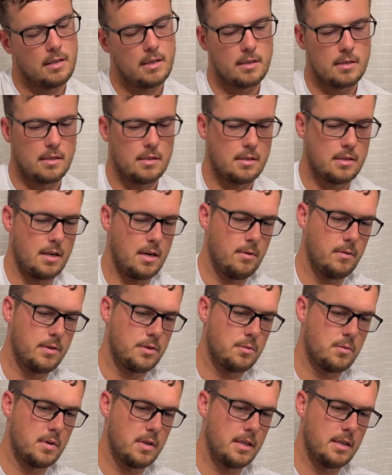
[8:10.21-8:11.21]
it doesn't say
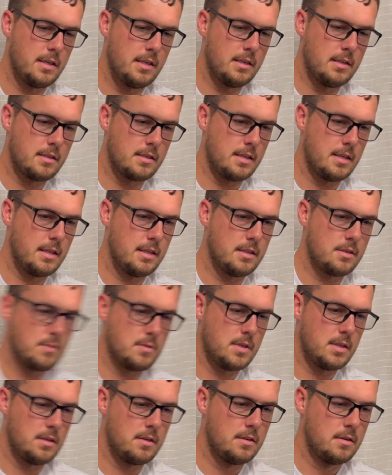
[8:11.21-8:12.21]
which one it is on this
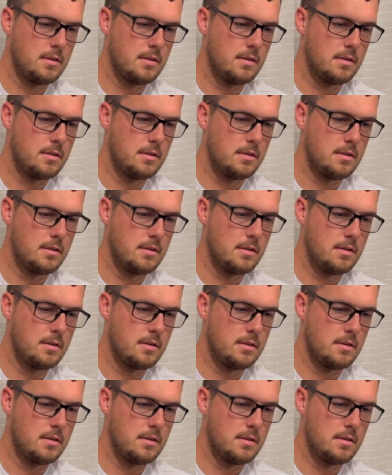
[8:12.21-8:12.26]
one,